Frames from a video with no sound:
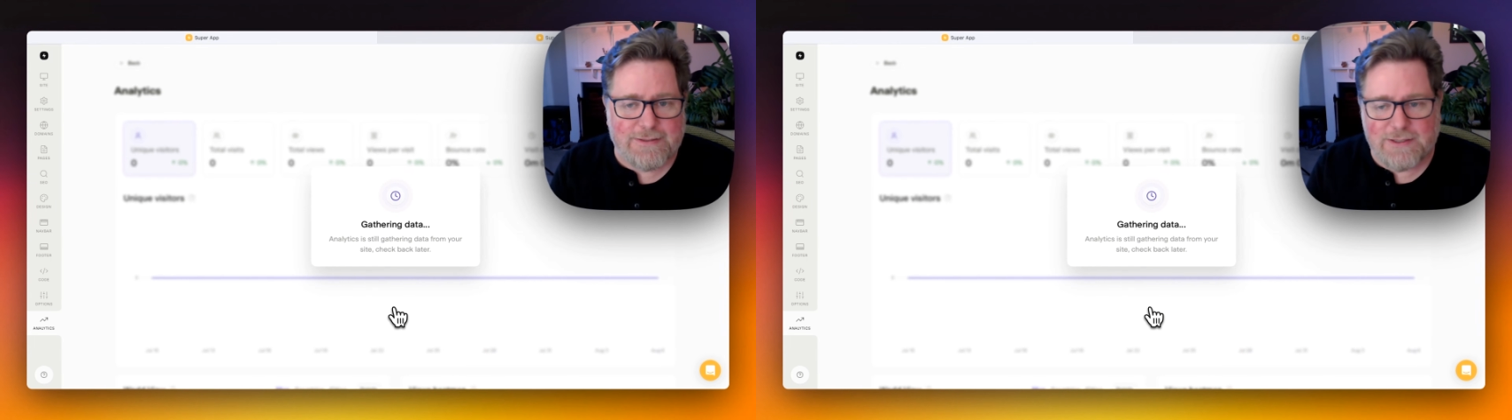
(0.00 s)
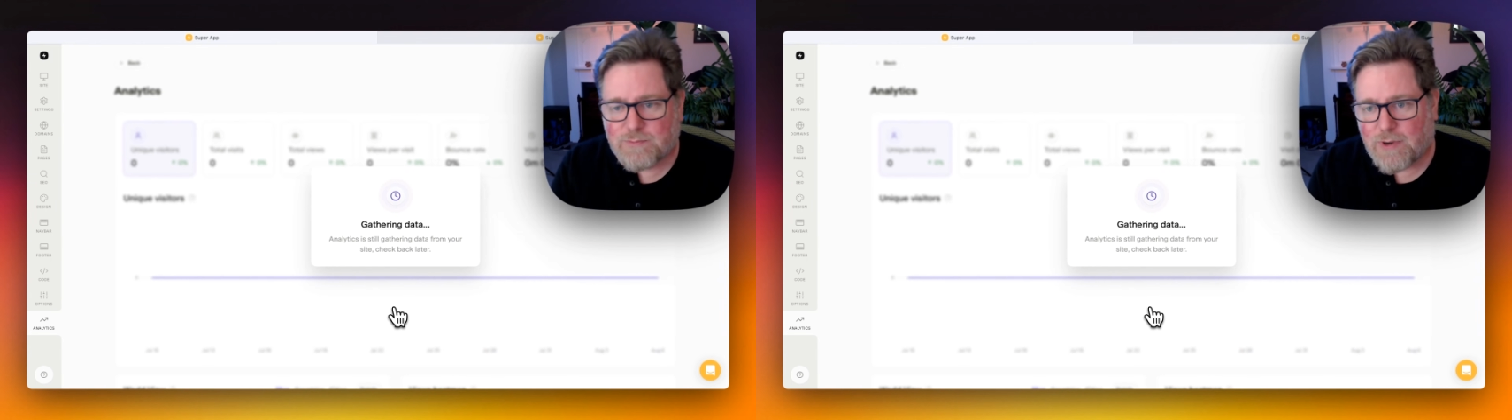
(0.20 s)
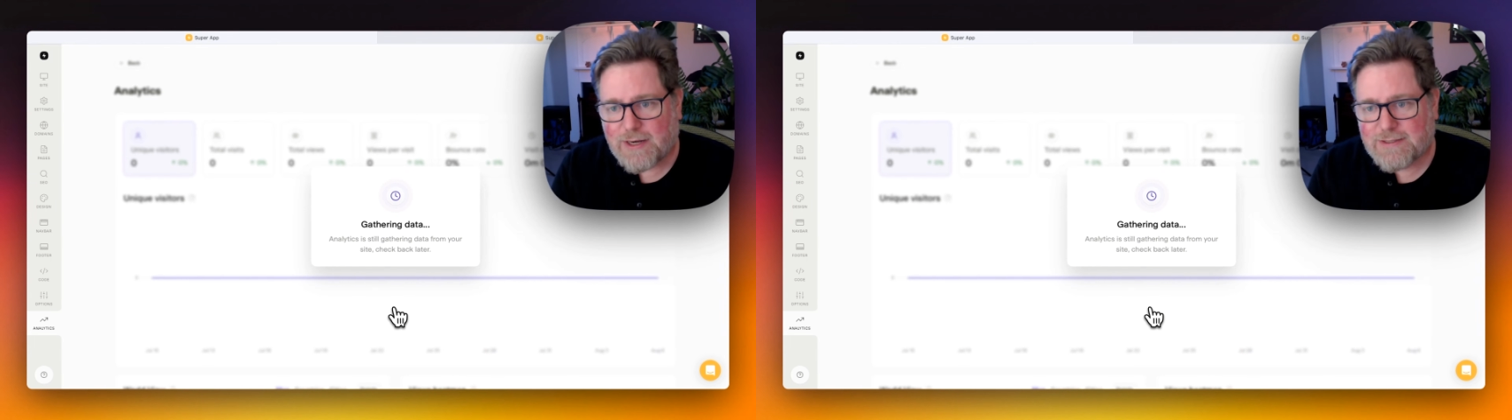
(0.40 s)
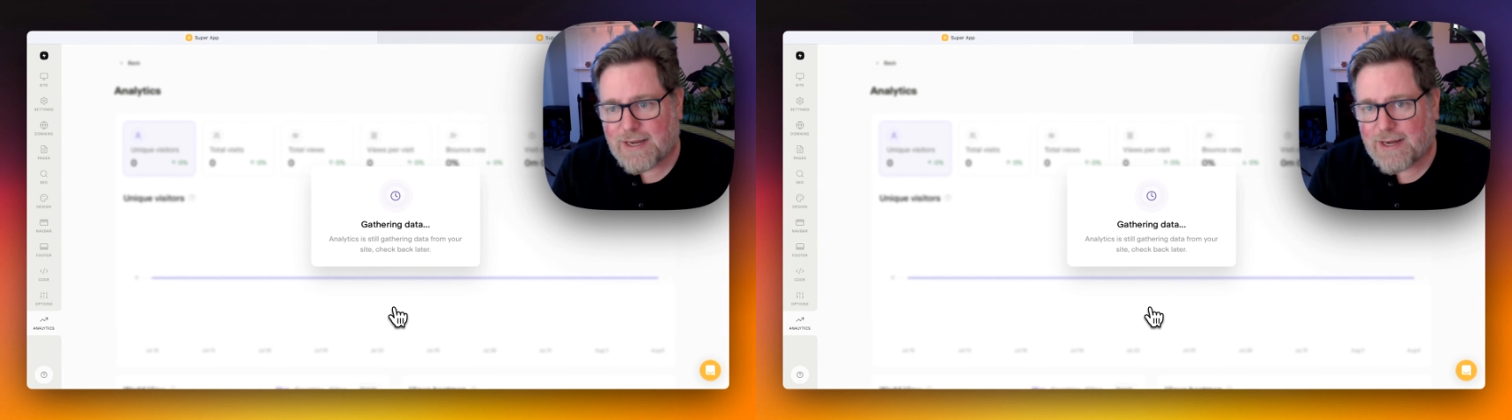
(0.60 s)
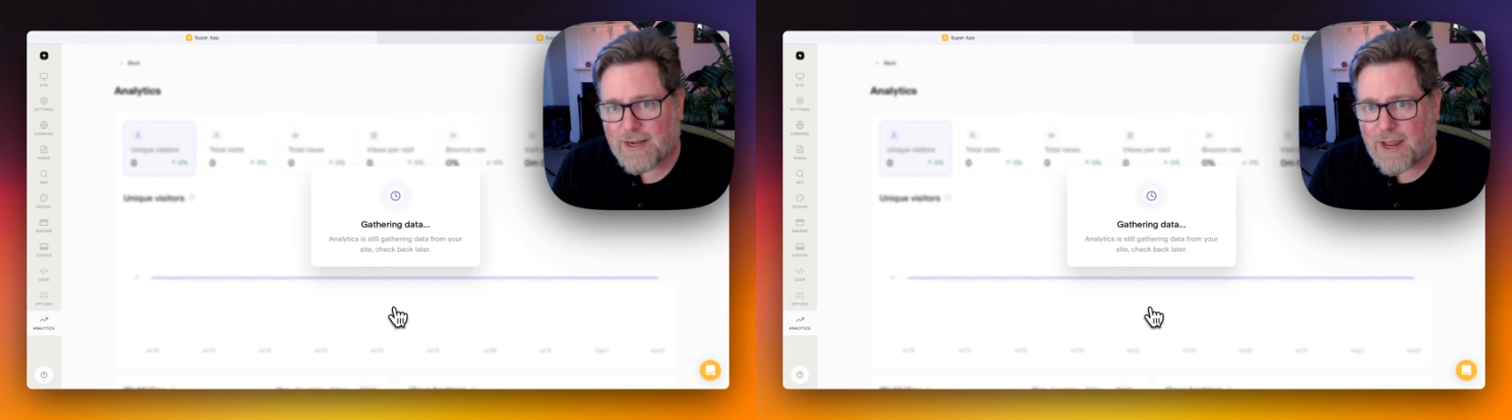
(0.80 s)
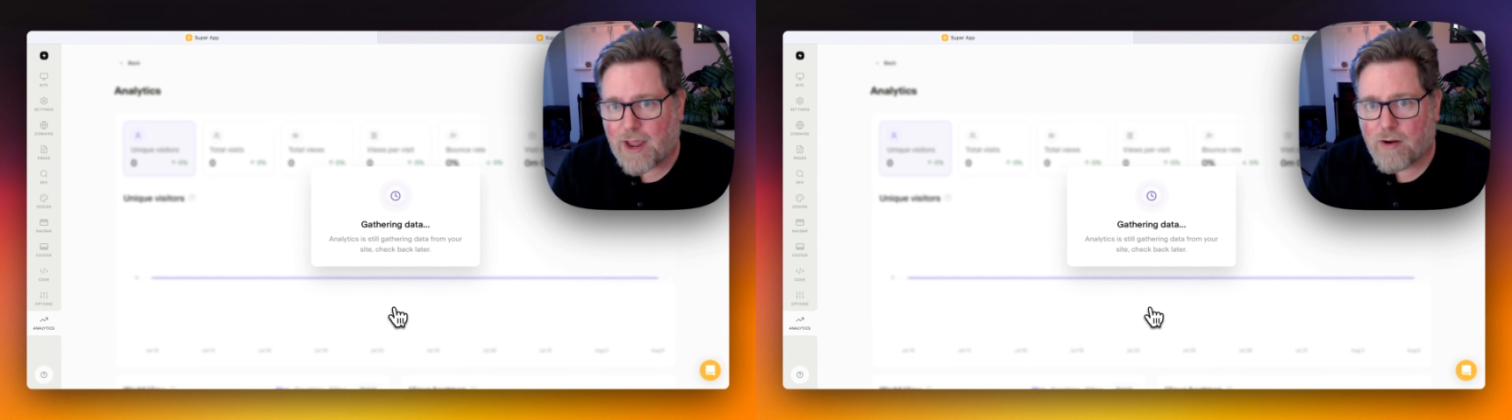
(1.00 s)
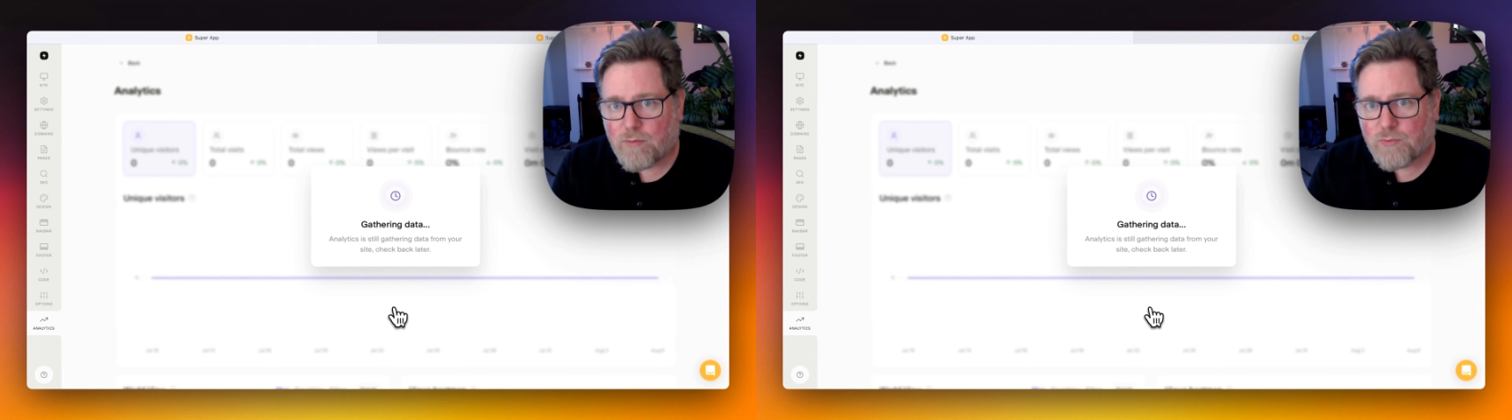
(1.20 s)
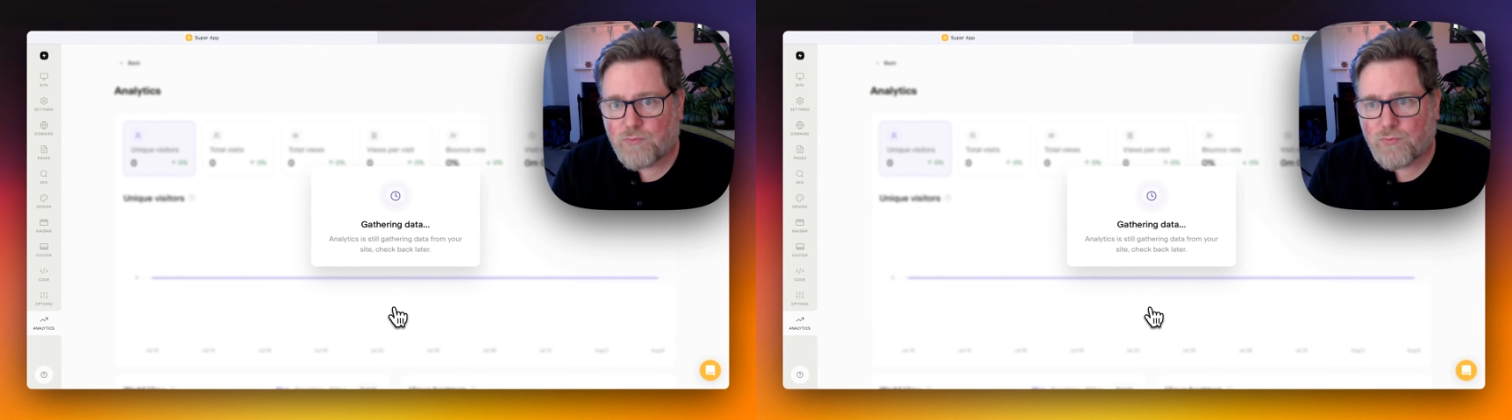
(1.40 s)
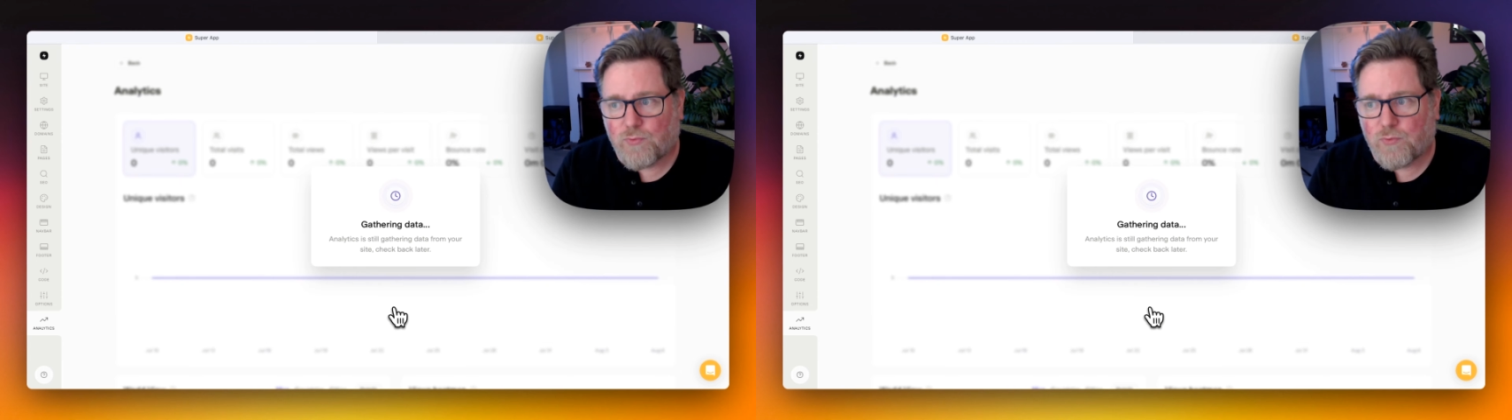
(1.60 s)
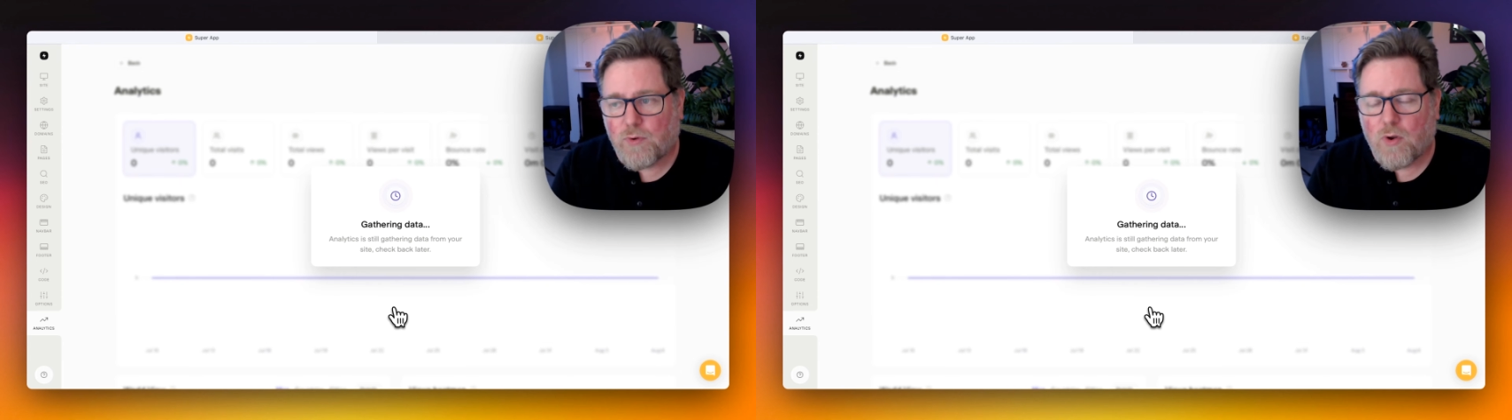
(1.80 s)
this might take an hour or
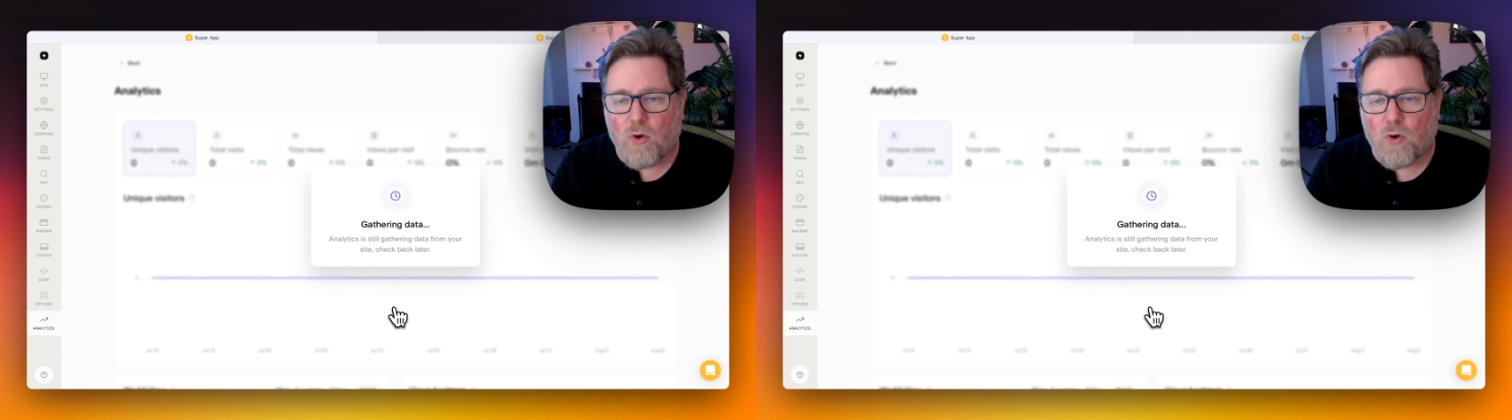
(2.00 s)
two,